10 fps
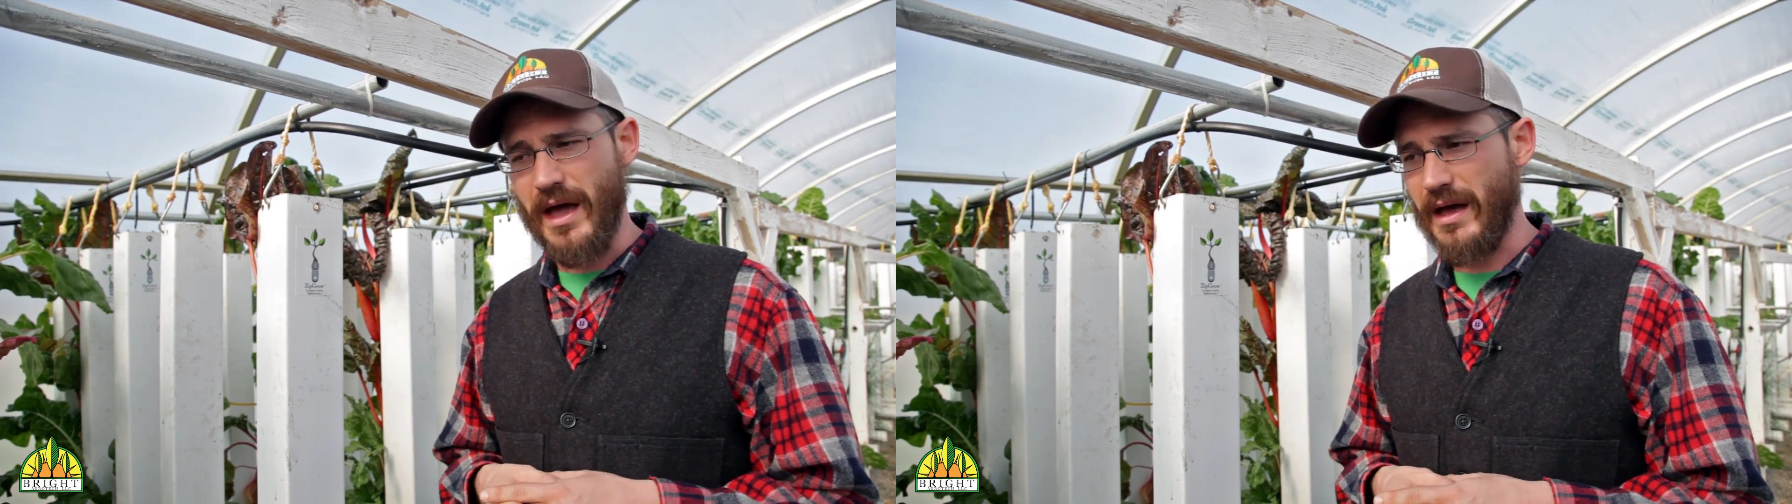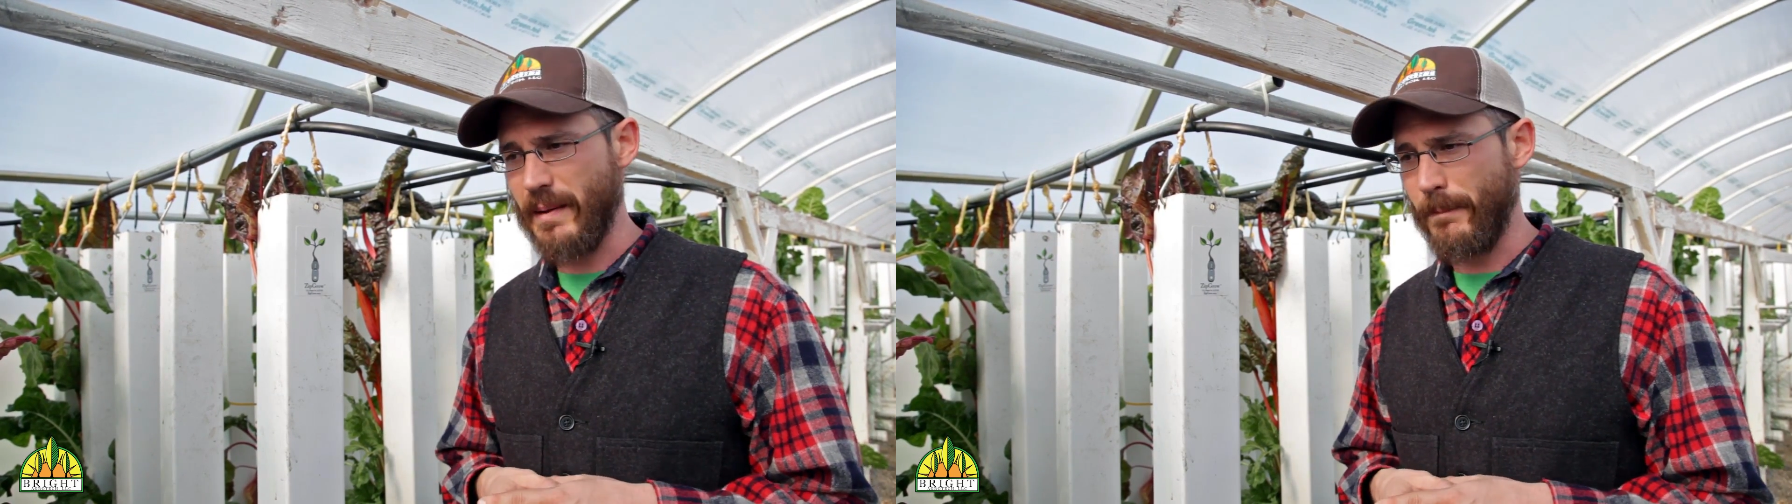
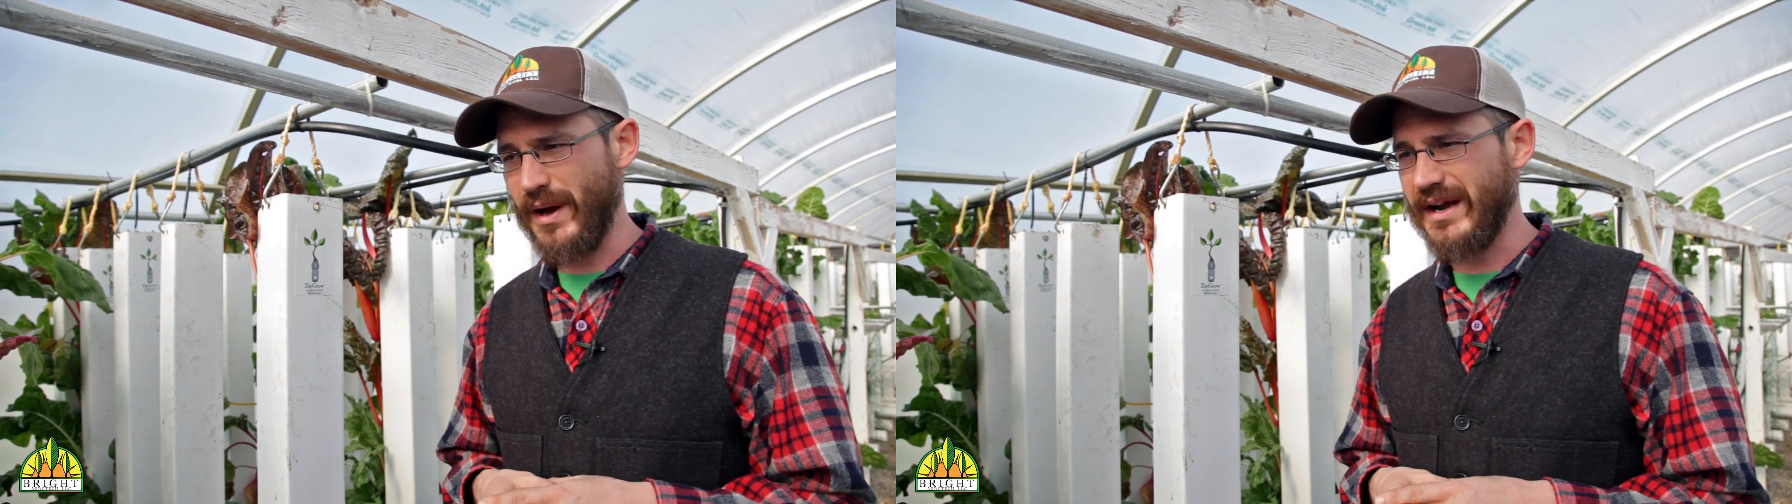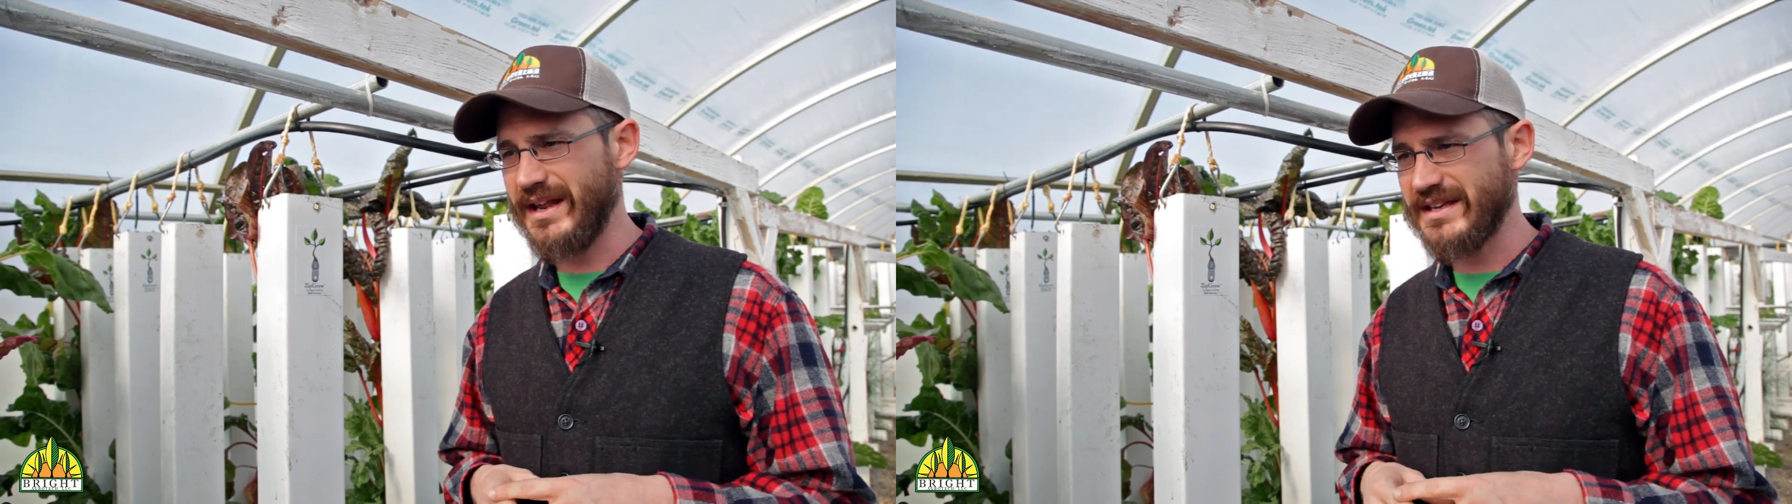um,
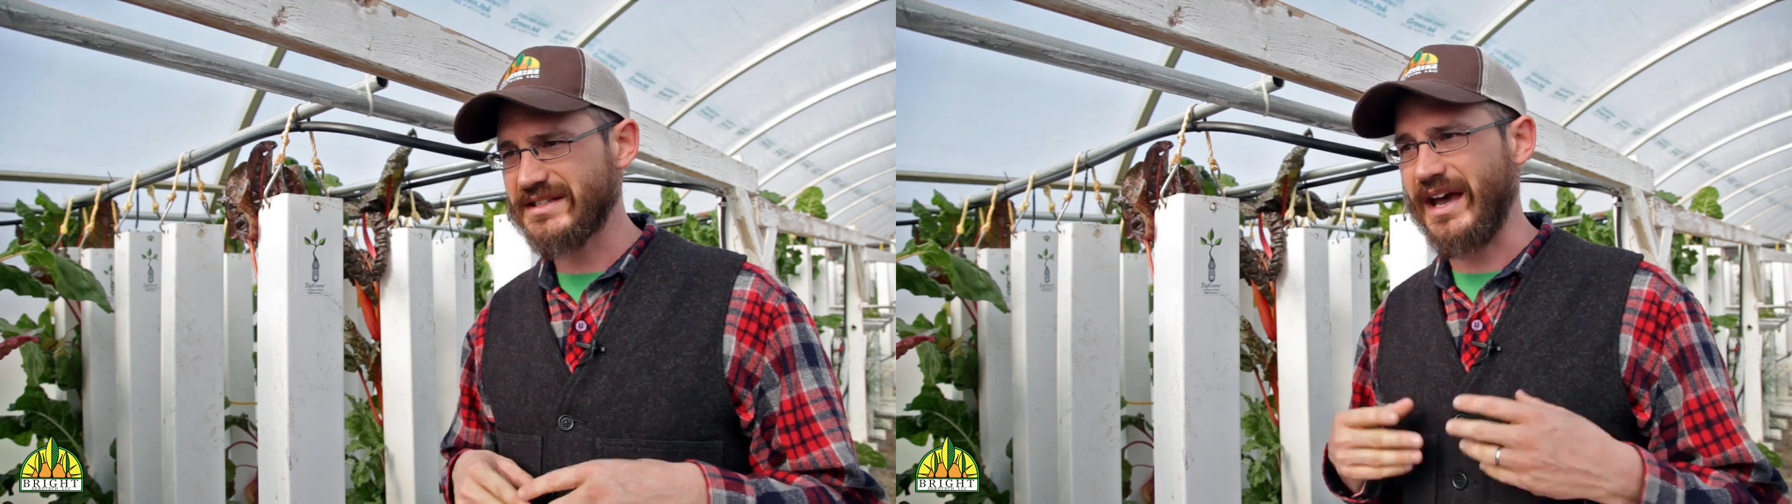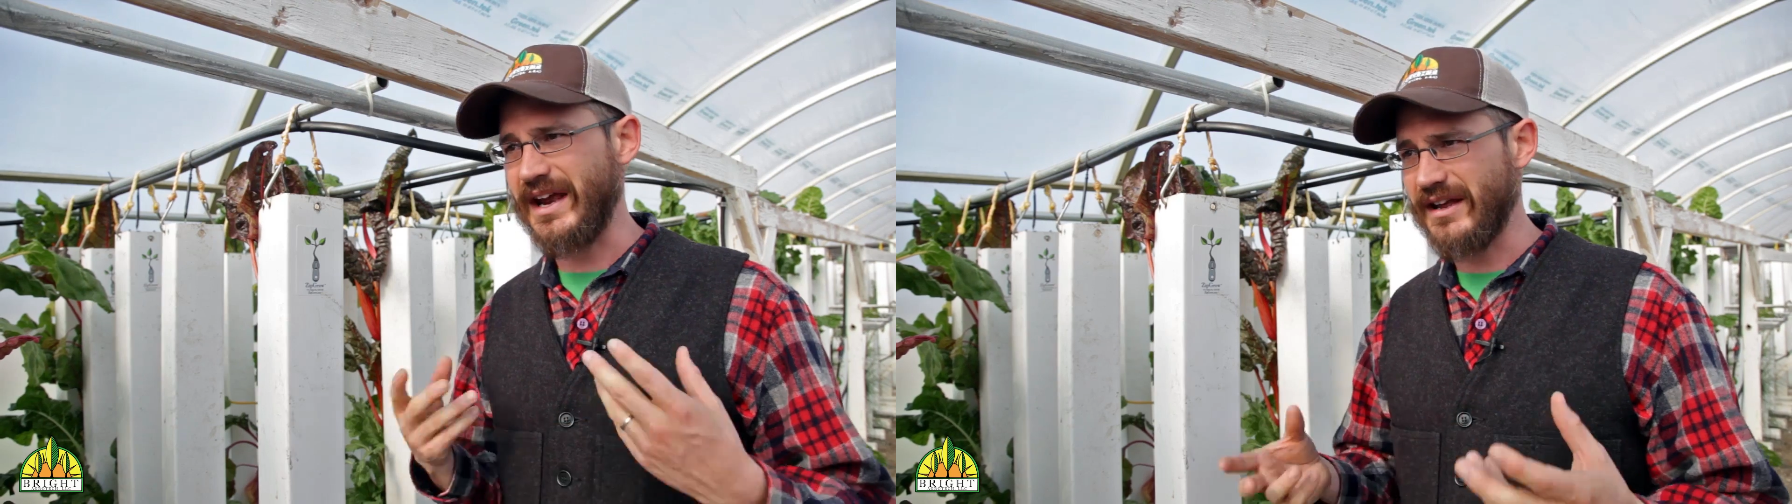but it is
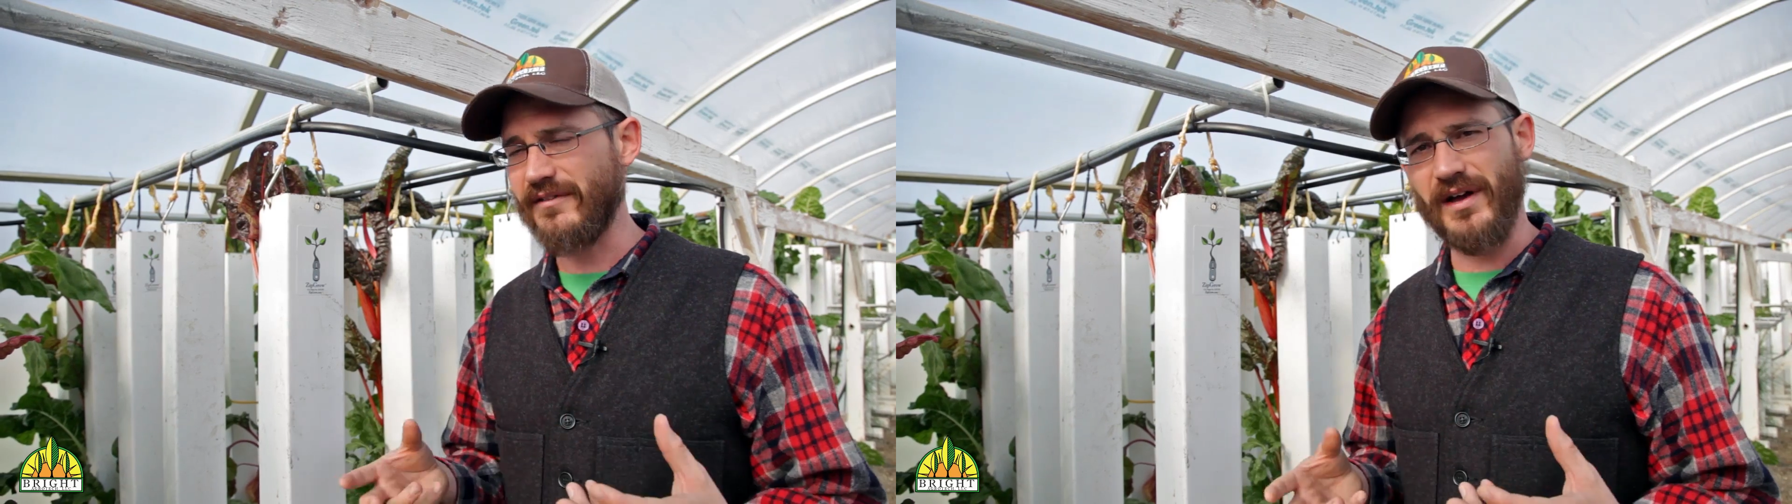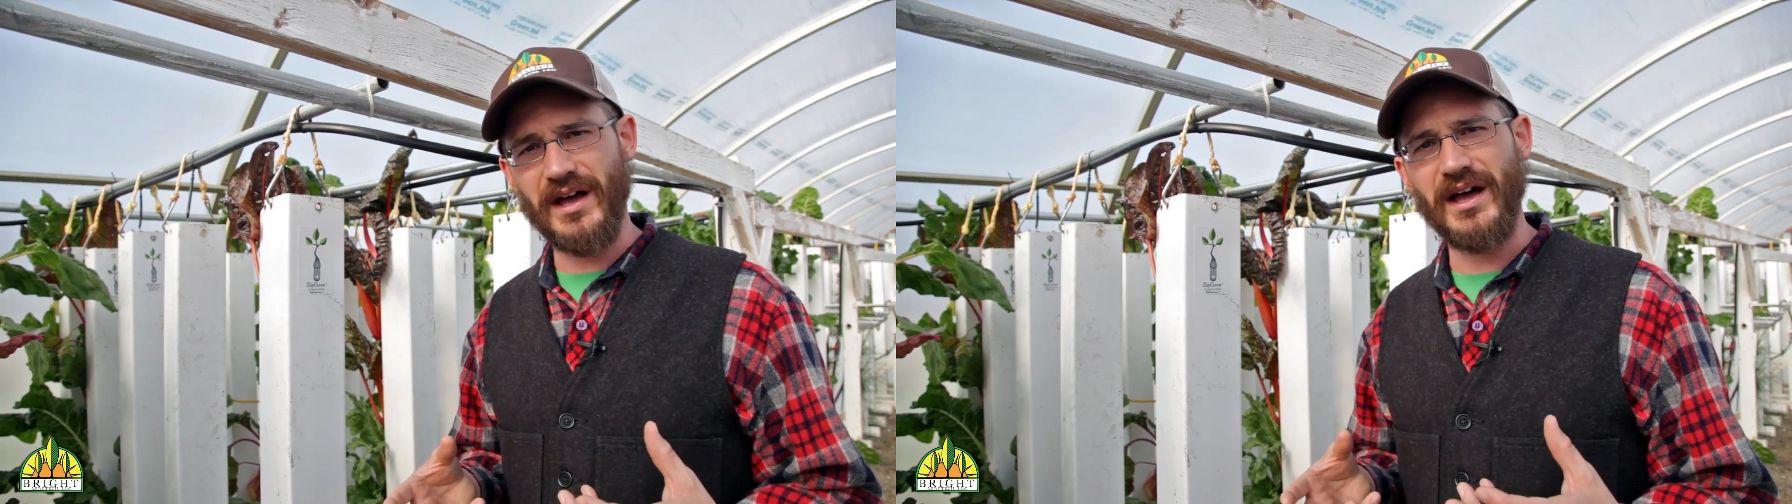kind
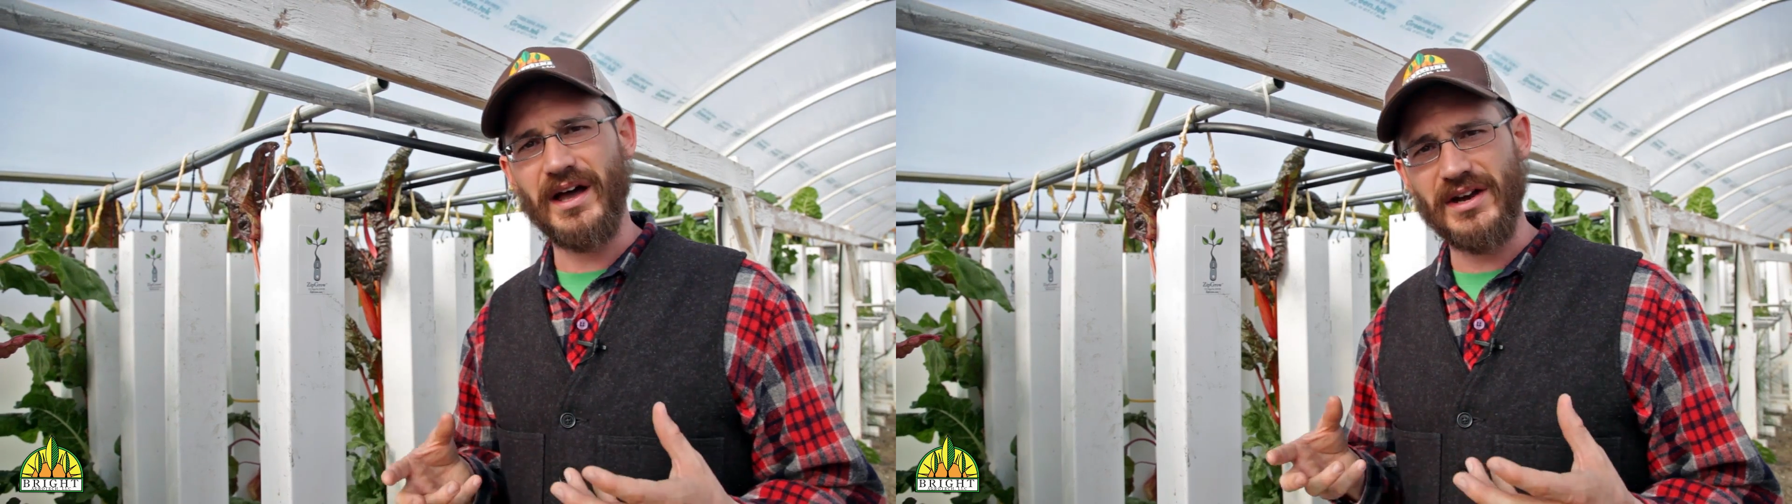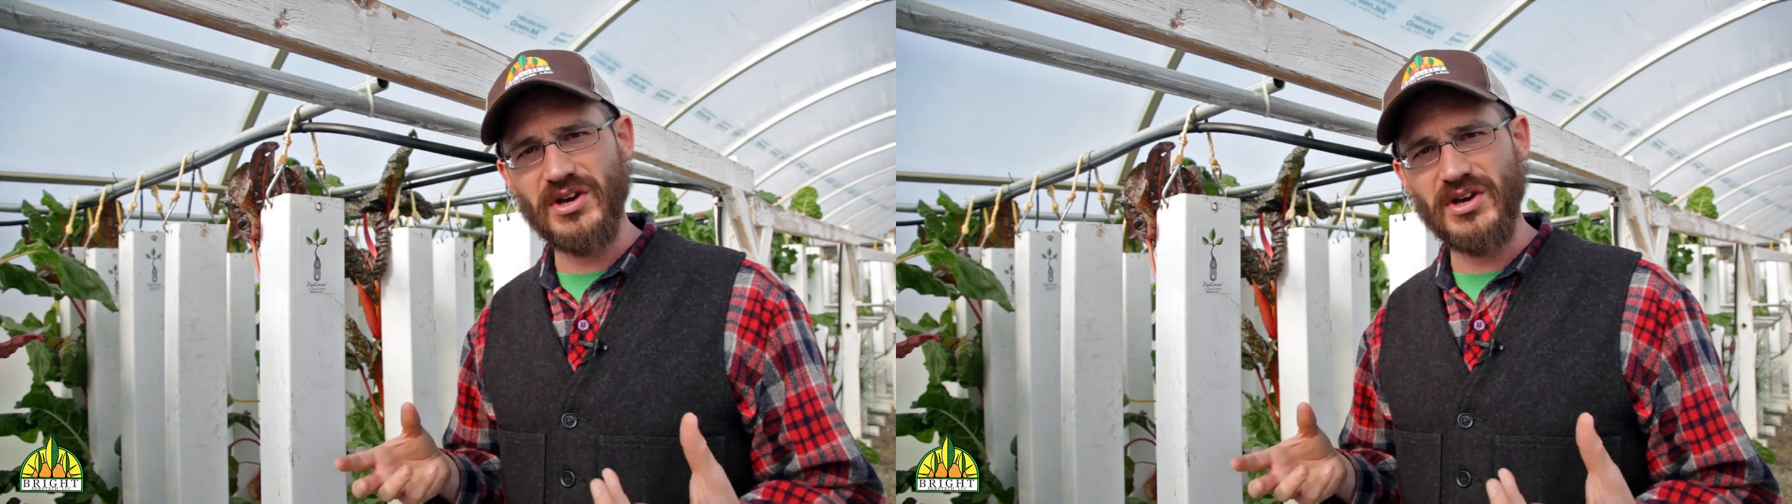of a, a,